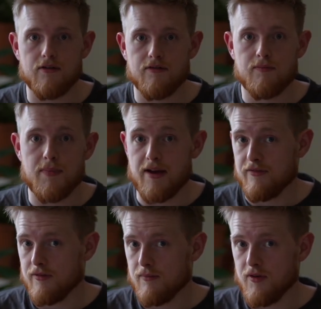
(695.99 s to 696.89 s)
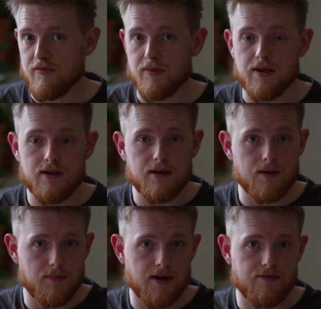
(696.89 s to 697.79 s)
of barefoot movement
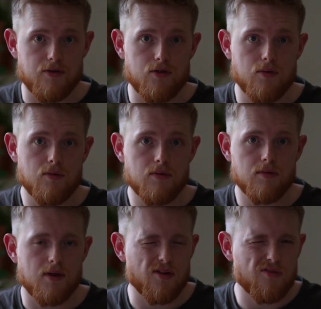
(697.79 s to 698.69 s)
and barefoot shoes,